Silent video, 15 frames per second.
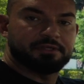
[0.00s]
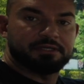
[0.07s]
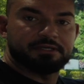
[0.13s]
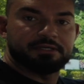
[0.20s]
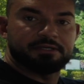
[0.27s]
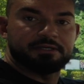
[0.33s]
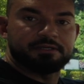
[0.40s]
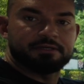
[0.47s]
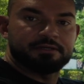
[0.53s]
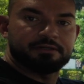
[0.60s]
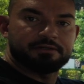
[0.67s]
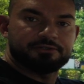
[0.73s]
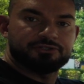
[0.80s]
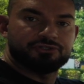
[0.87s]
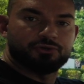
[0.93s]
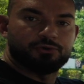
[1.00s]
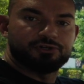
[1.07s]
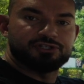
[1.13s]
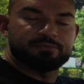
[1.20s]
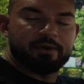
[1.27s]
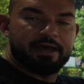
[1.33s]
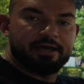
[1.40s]
the
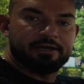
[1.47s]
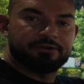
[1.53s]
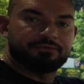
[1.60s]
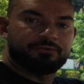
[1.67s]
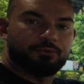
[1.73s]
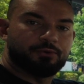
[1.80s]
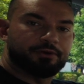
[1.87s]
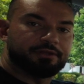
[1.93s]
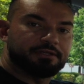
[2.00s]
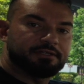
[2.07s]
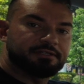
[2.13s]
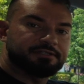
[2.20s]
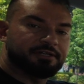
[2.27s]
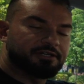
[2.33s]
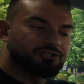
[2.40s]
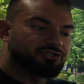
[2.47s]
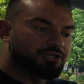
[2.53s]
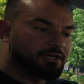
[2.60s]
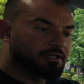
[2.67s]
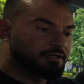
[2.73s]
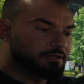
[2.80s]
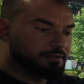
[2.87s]
storage bag for the
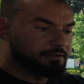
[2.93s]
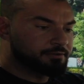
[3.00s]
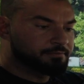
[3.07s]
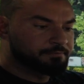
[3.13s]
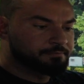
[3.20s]
sunshade here.